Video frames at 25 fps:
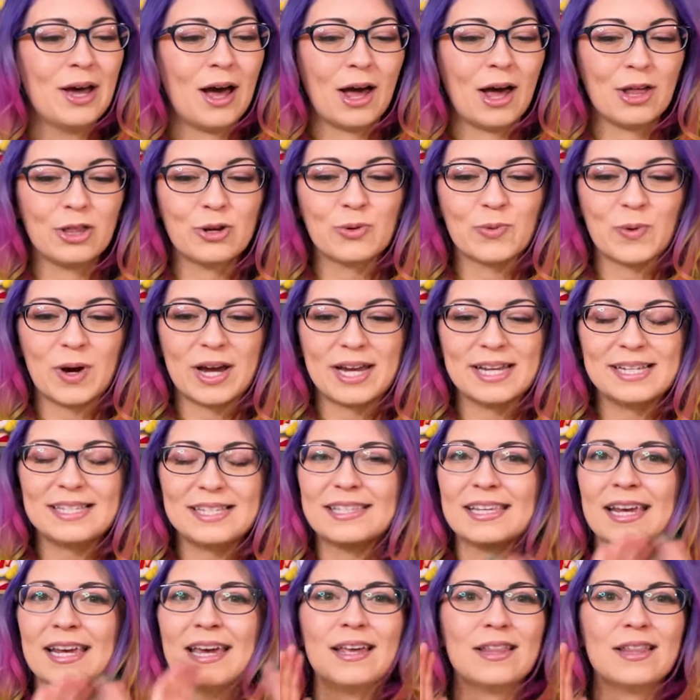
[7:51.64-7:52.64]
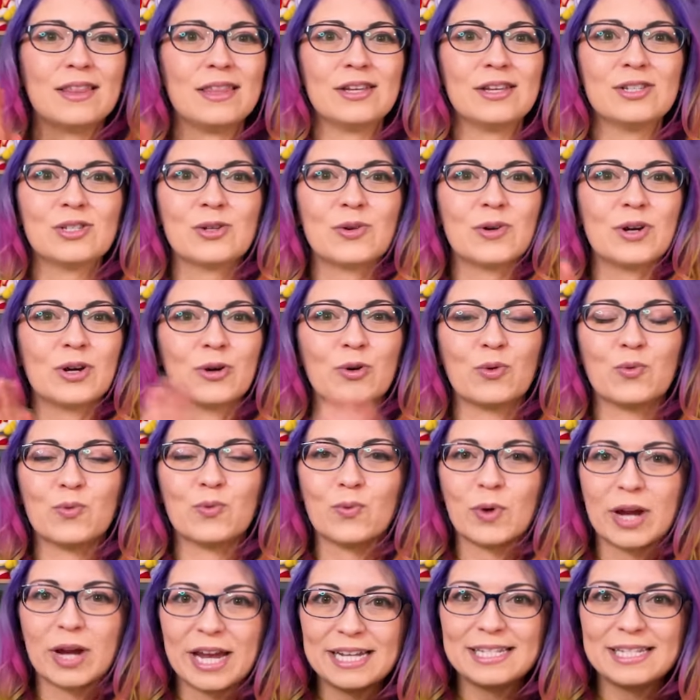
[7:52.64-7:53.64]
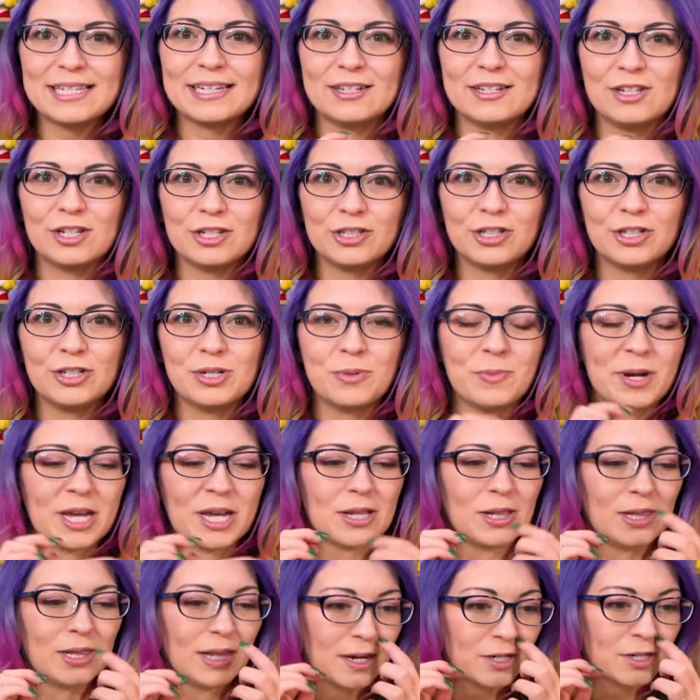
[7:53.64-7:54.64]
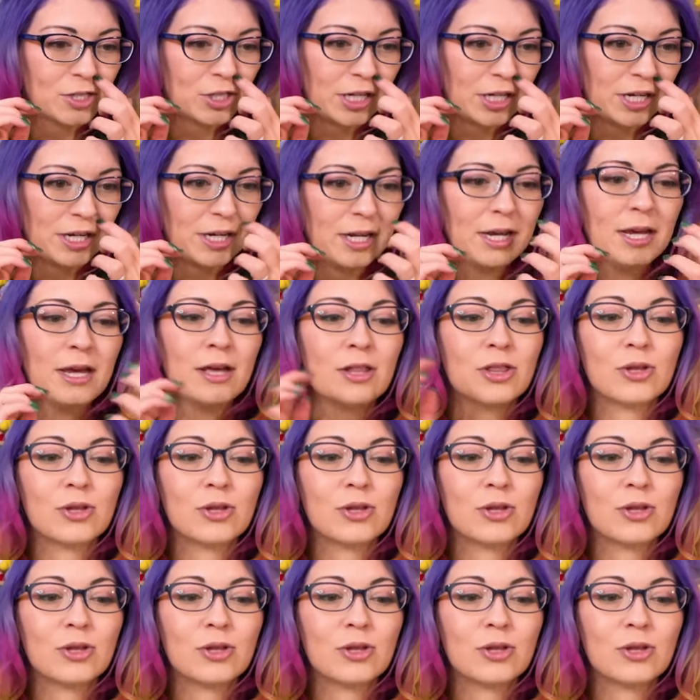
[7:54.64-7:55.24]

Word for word: Otherwise, these are a great addition to my collection.